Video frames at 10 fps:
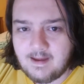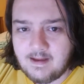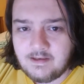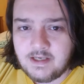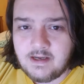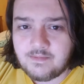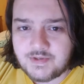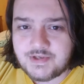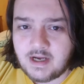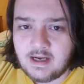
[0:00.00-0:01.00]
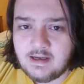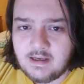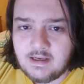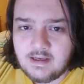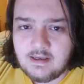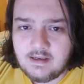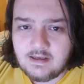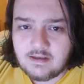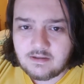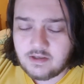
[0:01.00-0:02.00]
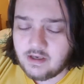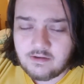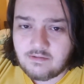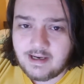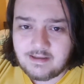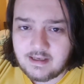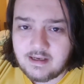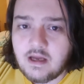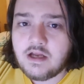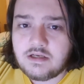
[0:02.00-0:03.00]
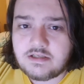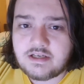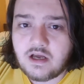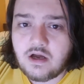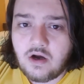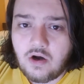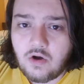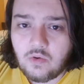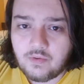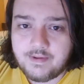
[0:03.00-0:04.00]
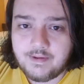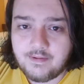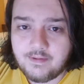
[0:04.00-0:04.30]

and yeah, it was great gig. Just cold.